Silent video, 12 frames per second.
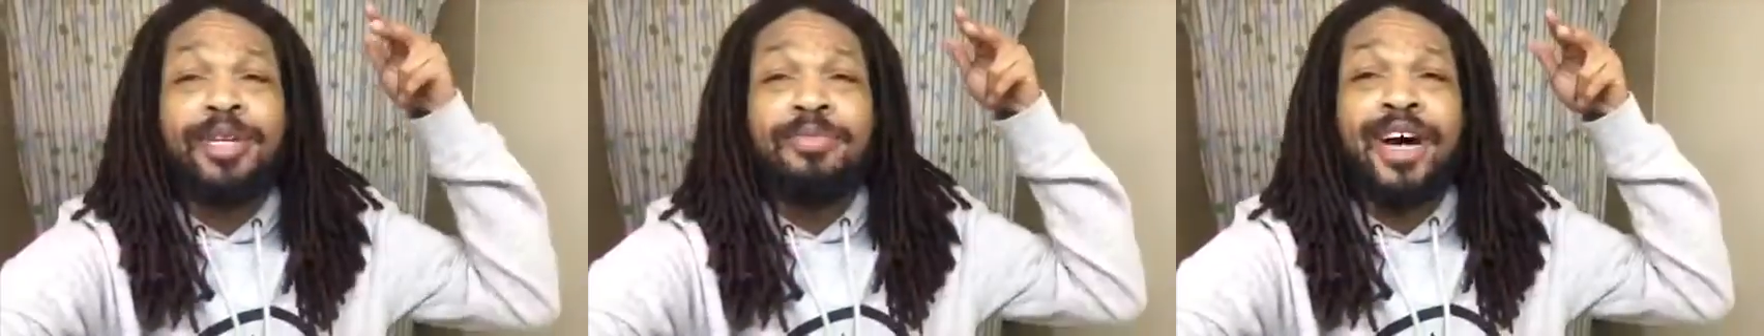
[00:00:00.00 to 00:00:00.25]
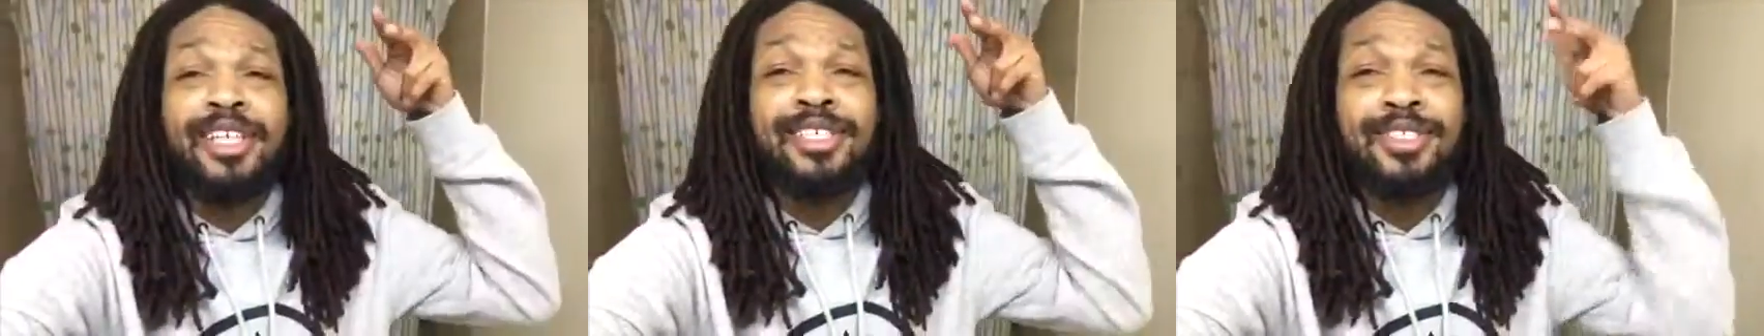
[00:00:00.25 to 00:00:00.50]

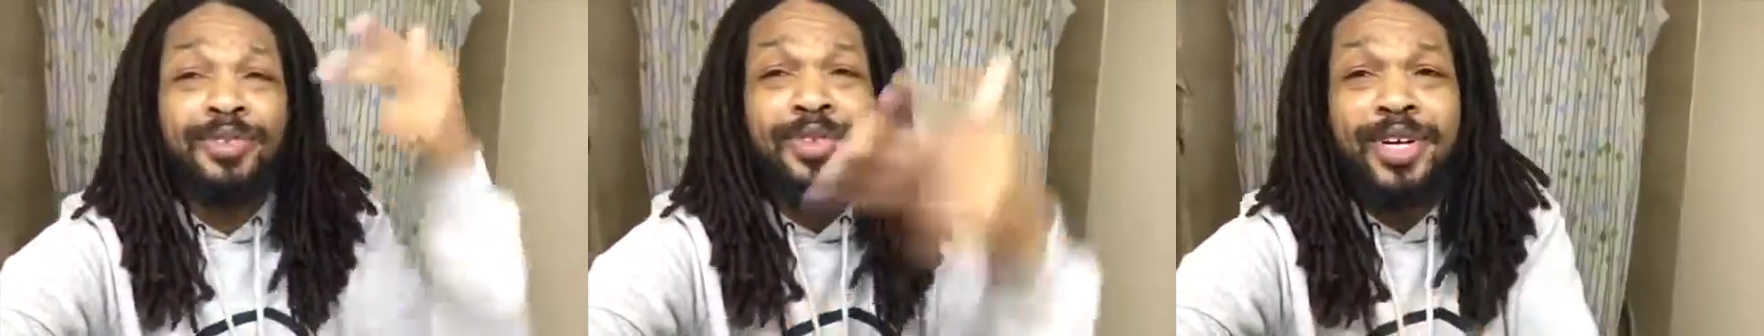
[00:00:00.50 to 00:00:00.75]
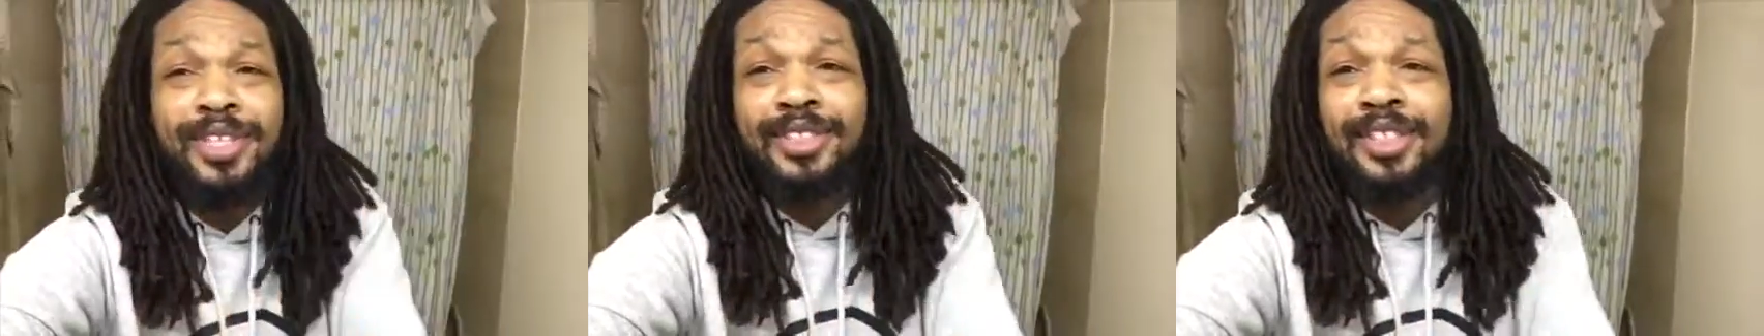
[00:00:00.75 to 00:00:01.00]
Imani
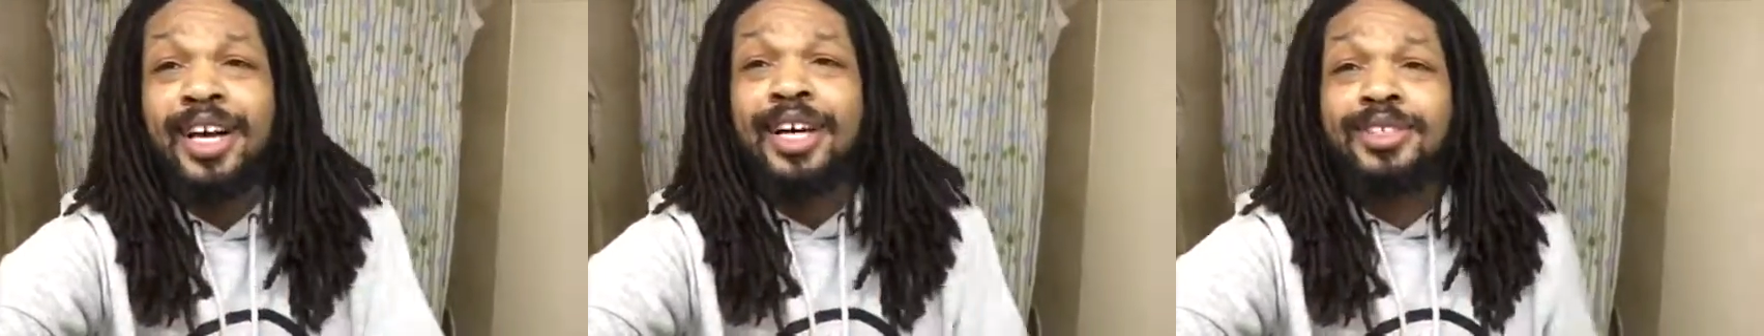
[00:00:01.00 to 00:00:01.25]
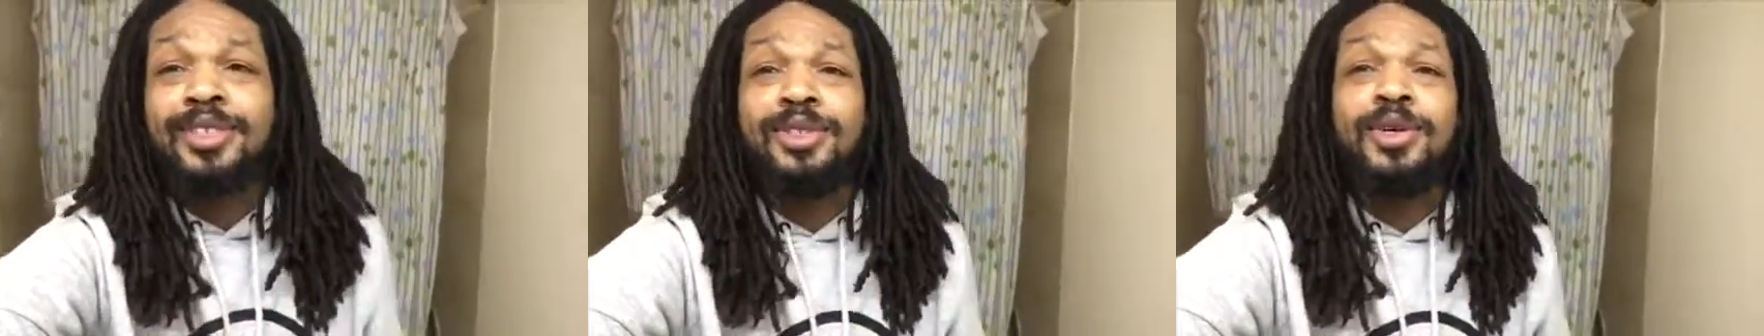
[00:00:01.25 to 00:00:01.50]
Durant's
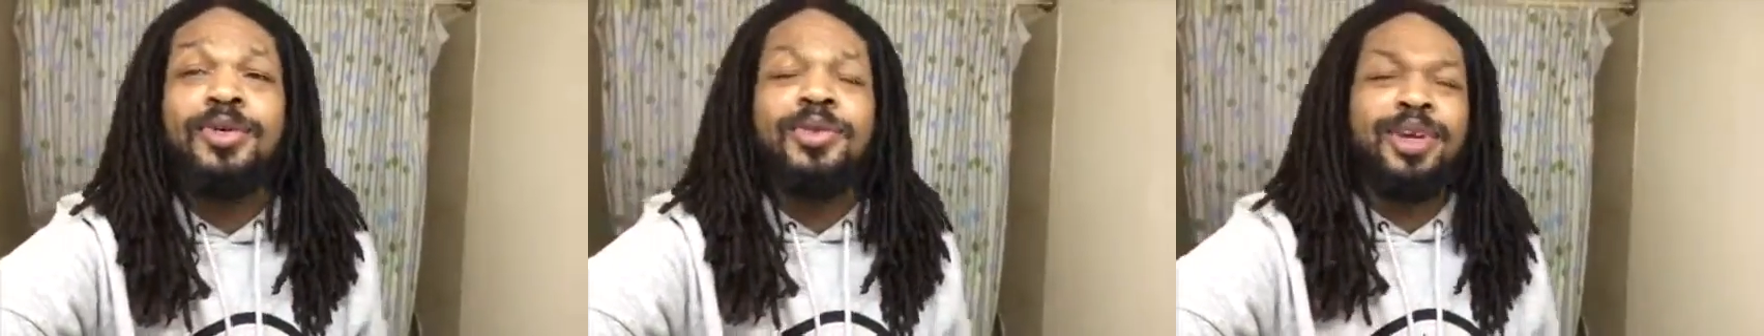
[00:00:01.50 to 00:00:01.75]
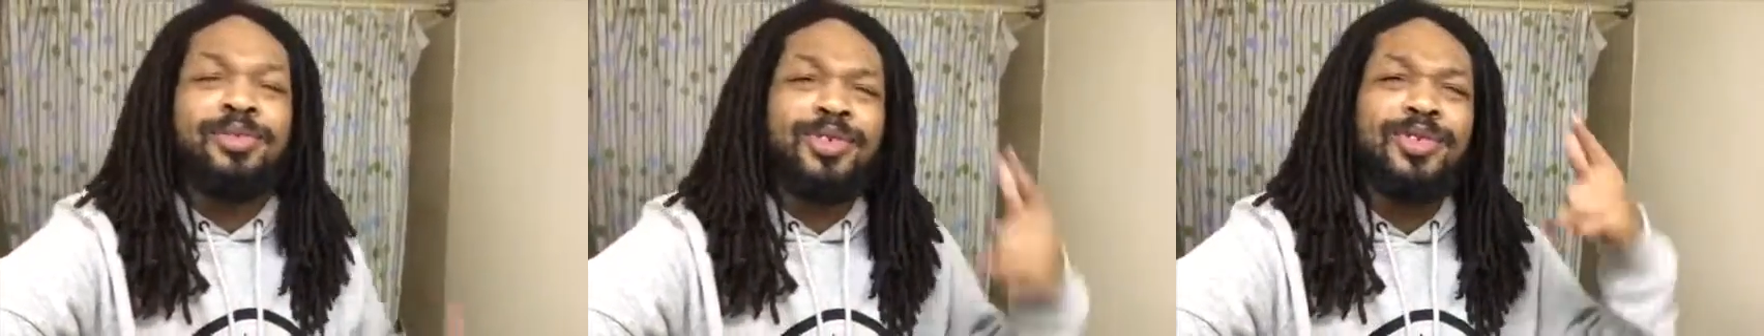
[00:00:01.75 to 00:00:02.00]
locks. So
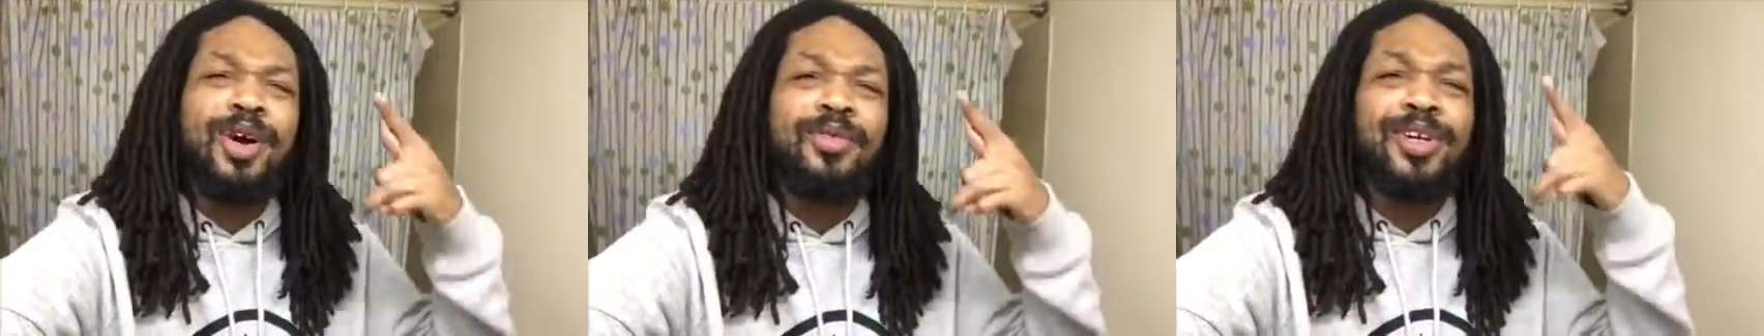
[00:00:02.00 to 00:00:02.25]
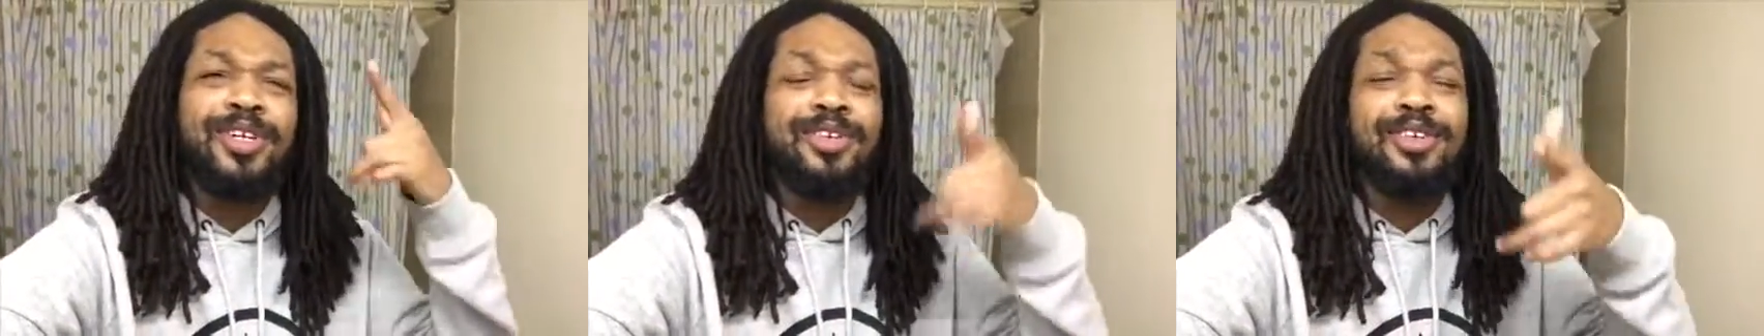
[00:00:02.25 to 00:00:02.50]
if you
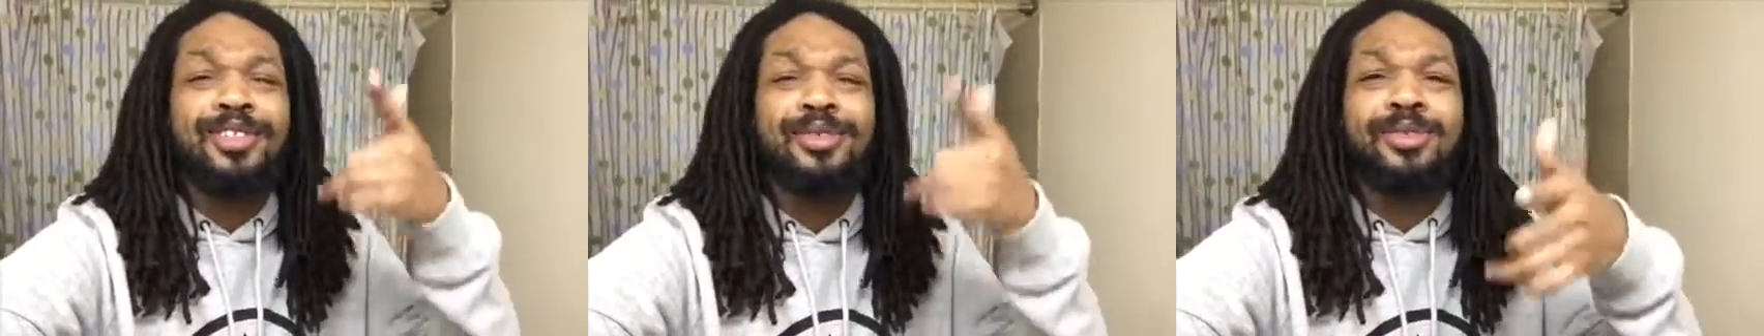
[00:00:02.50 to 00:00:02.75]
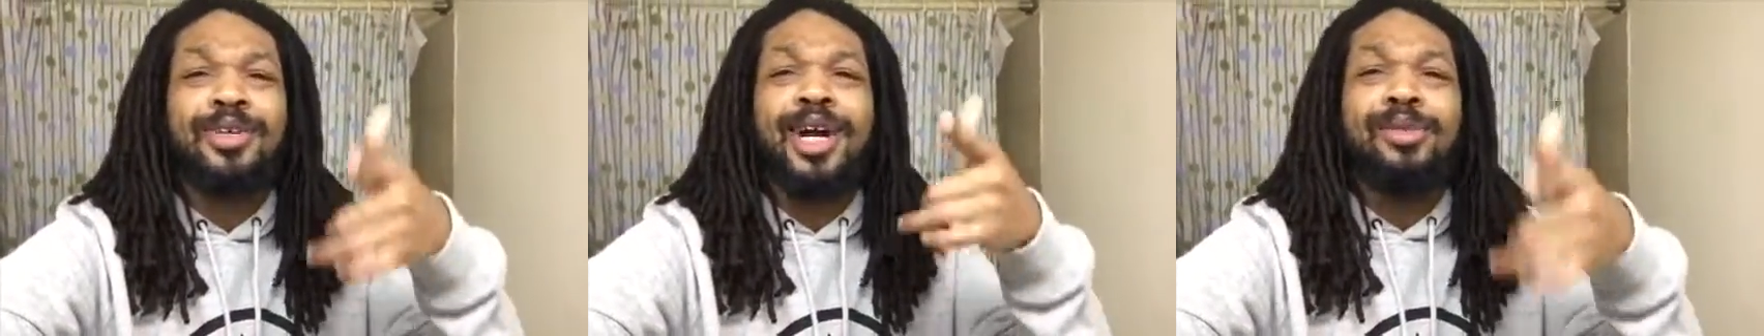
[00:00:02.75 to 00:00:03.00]
already aren't
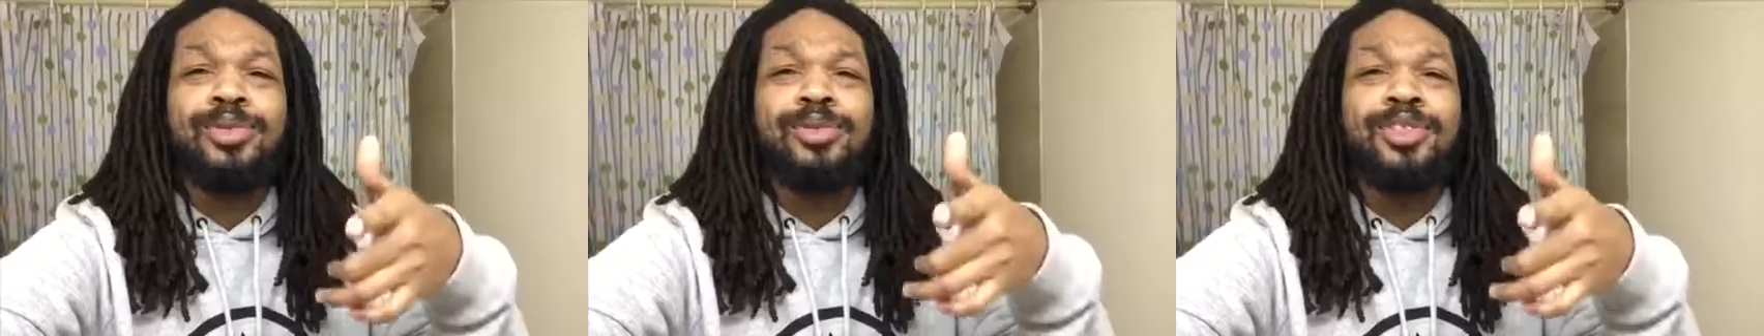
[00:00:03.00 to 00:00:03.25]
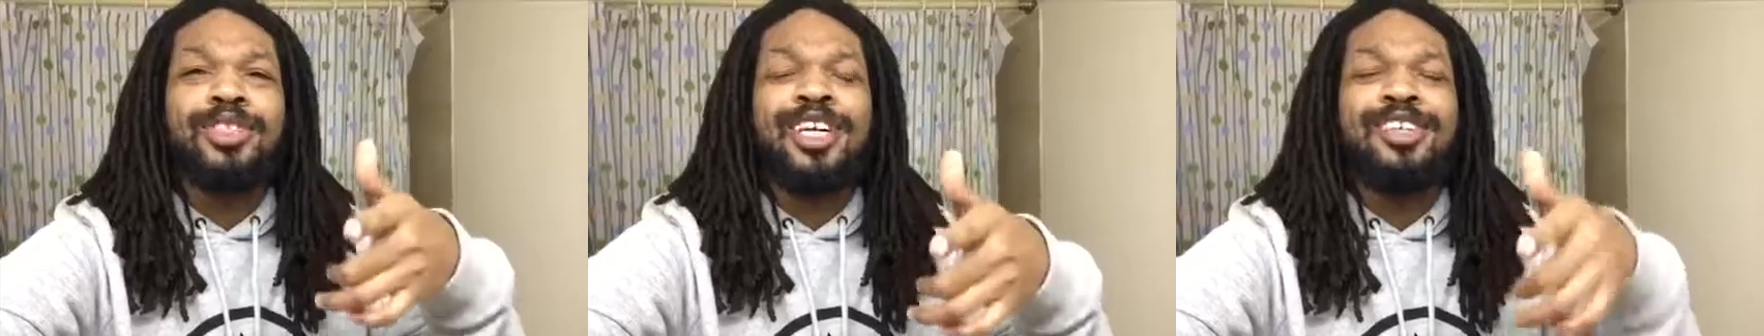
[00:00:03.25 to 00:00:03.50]
subscribed to
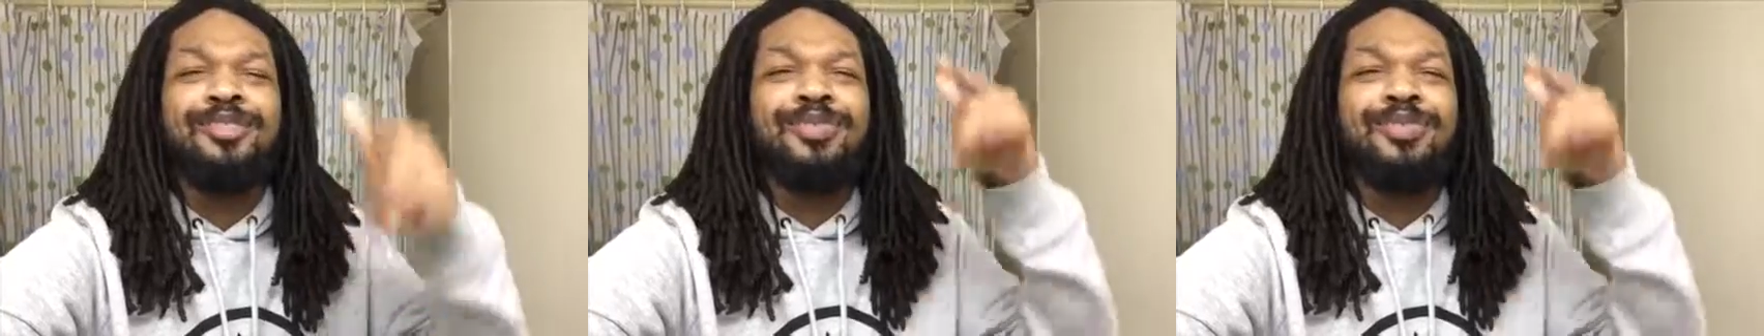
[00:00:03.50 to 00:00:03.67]
her channel,